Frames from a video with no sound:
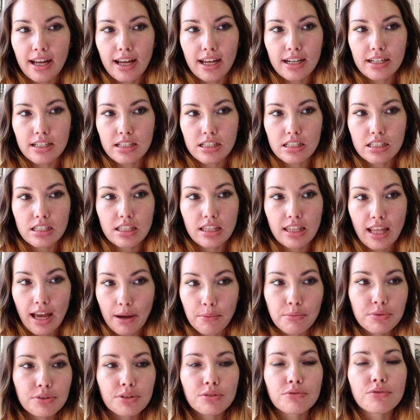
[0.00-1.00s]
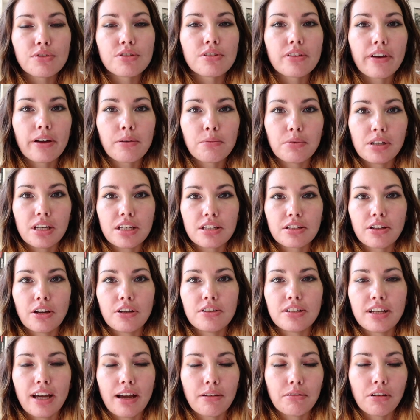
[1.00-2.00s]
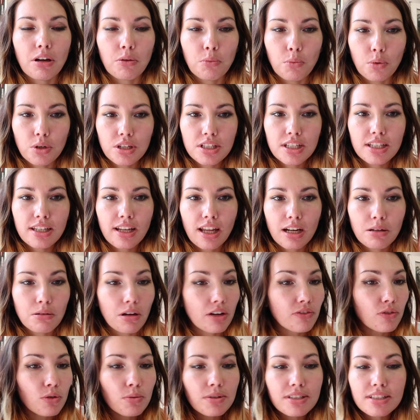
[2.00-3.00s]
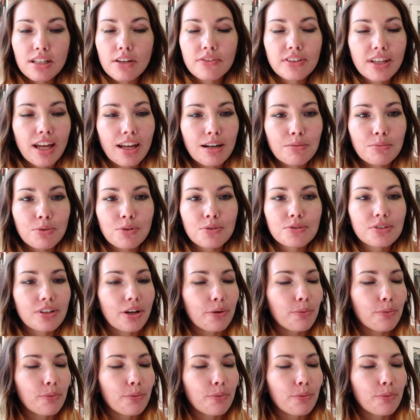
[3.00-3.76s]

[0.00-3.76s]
and that was the route that I wanted to go down. I've always loved animals.